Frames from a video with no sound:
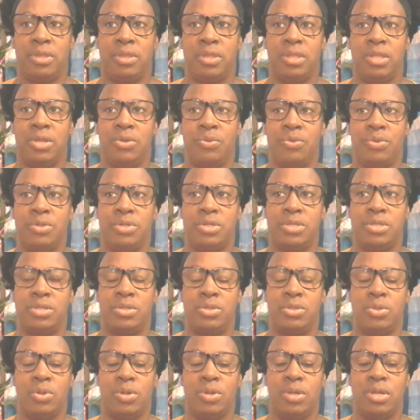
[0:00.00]
They were
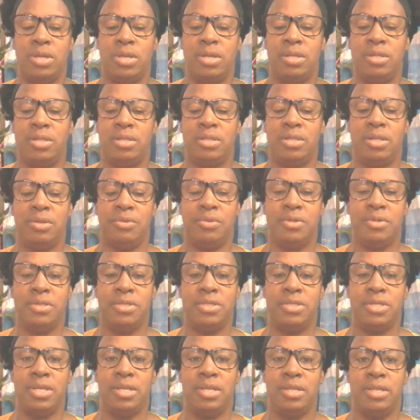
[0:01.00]
talking, they were
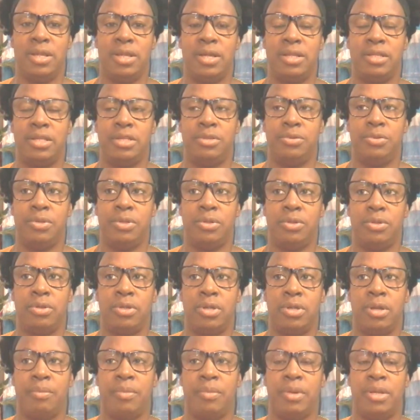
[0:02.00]
saying that it will
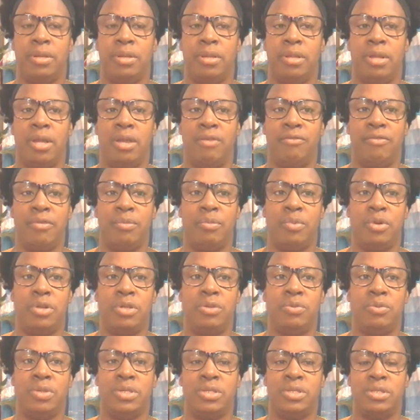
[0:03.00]
not come, and
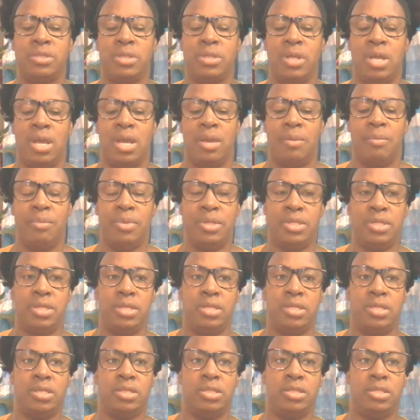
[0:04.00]
everybody was
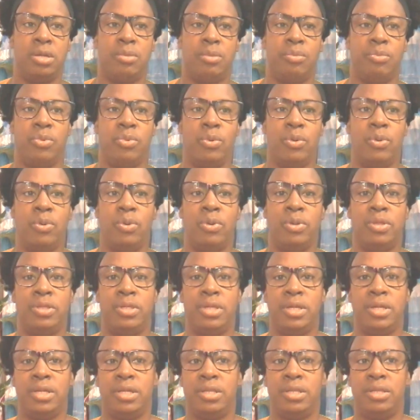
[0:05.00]
beating the tambour,
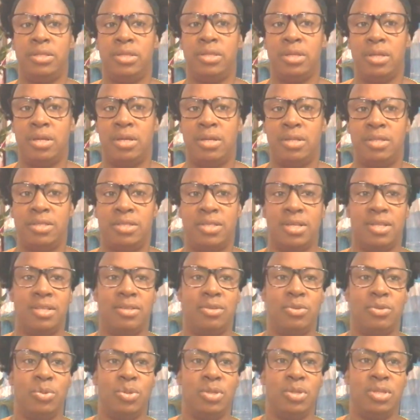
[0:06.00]
taking turns
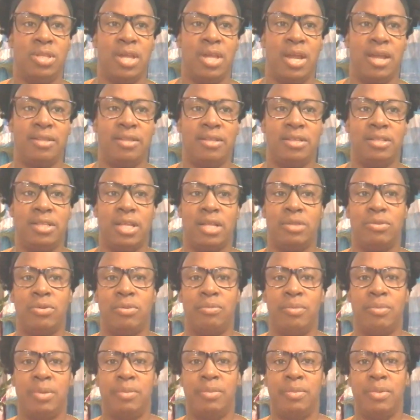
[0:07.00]
and doing that, and that
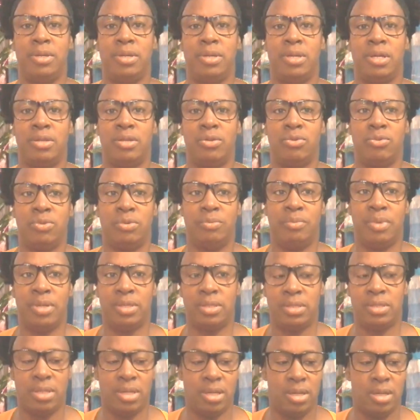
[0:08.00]
one maybe can do it
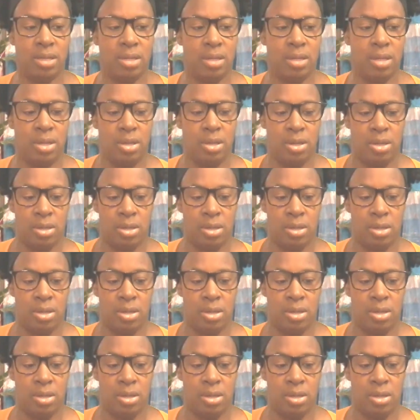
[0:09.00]
better.